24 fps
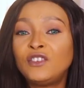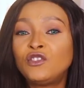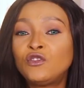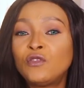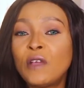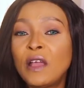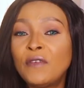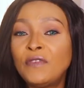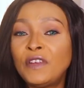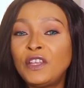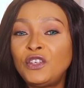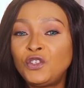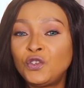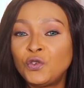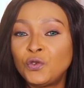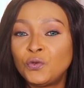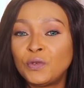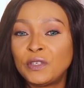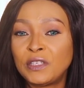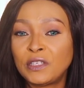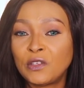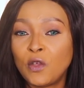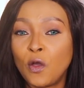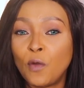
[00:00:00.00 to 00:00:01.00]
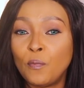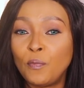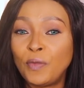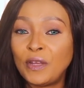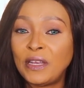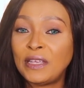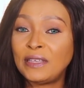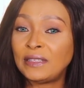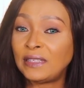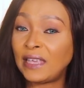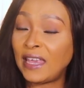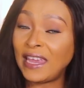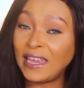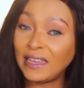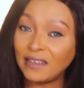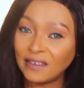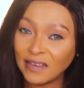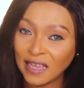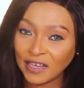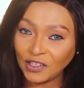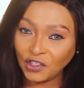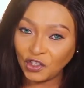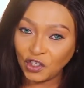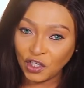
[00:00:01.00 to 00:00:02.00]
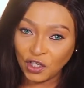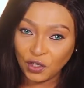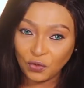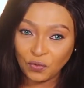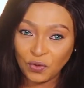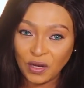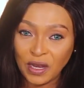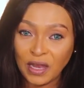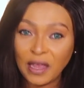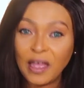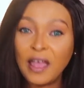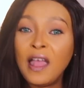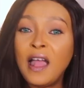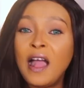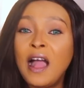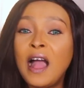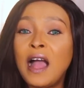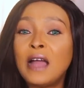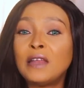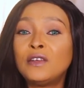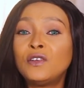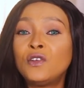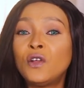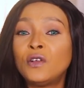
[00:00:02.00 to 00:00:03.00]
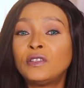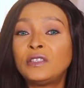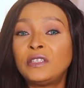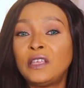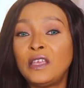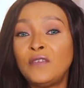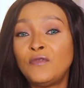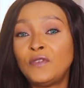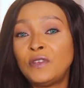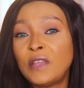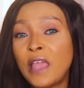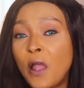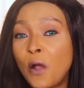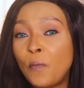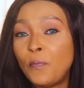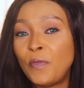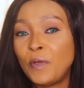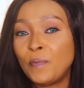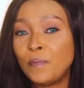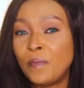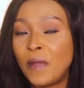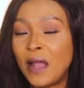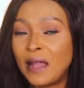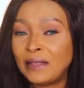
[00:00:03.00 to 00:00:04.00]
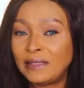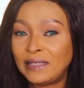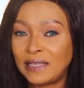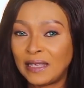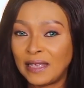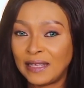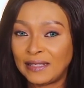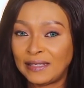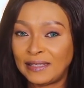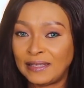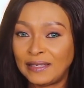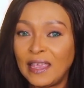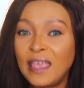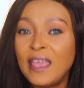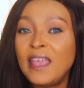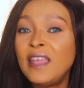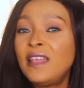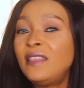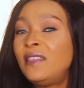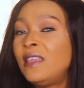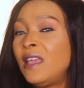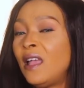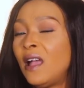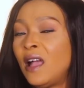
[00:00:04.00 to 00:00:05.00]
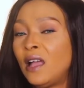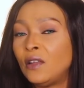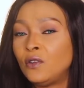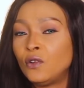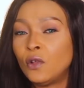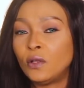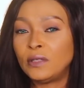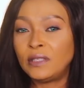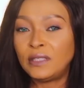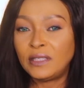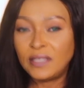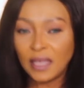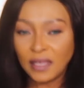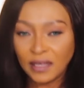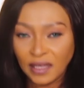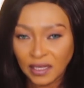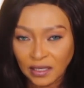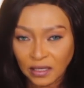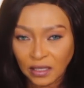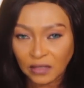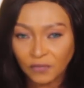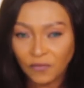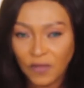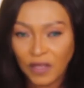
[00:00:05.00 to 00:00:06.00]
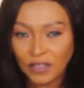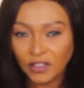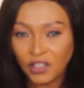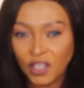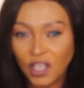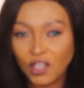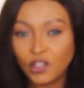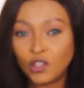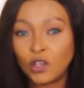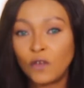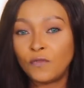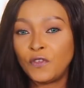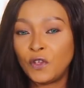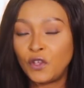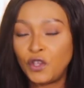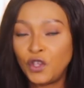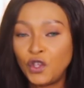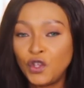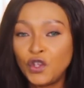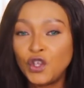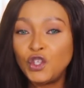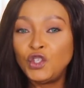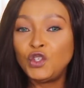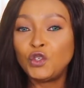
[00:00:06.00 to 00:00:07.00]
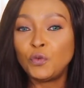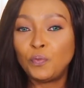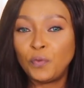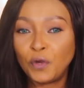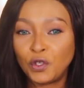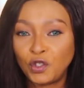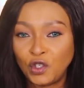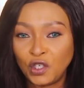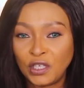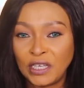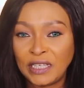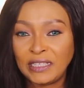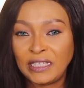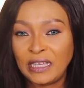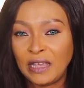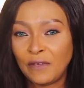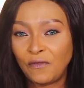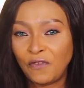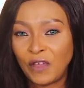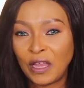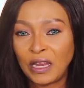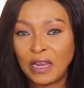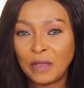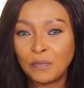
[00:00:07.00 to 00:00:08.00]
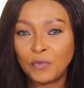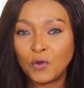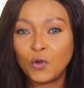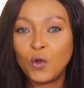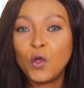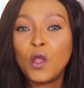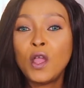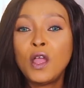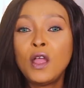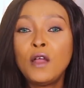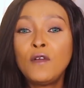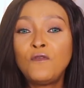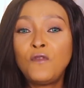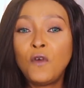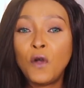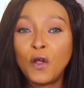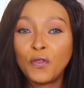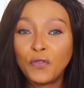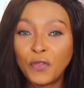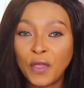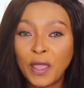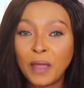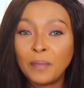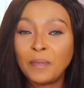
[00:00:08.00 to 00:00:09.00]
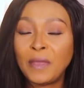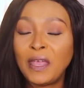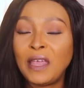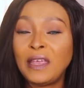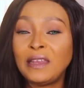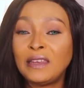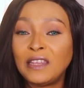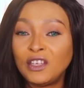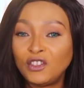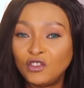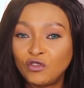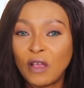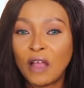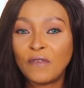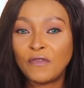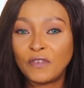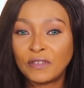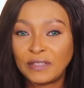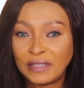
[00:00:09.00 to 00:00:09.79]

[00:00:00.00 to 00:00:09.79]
travel insurance companies in Nigeria are not even helping matters they are not taking advantage of the huge opportunity available for them in the travel